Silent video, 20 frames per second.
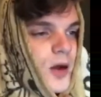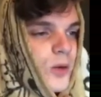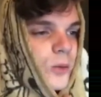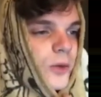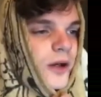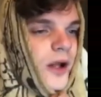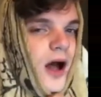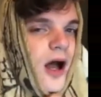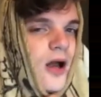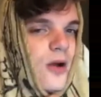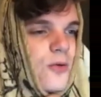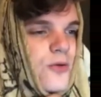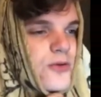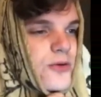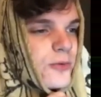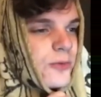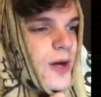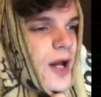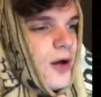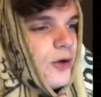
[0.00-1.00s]
When I
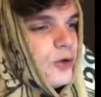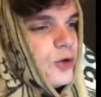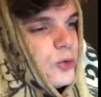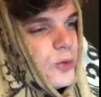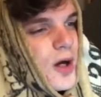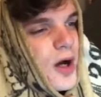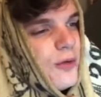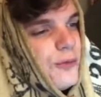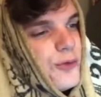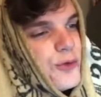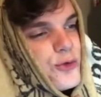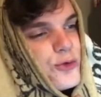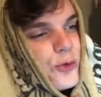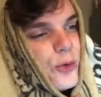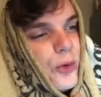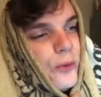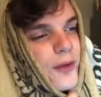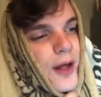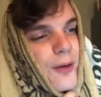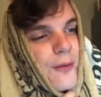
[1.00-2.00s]
was around 12 years
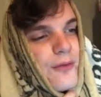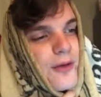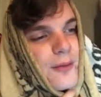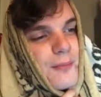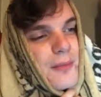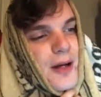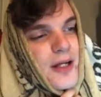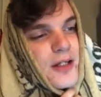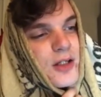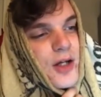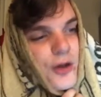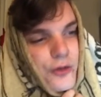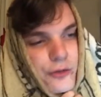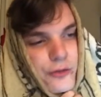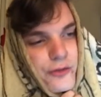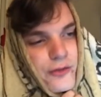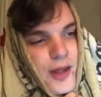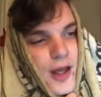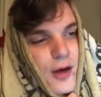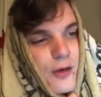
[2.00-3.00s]
old, I was at my
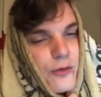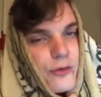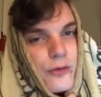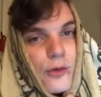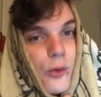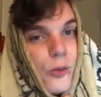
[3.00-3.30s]
cousin's house.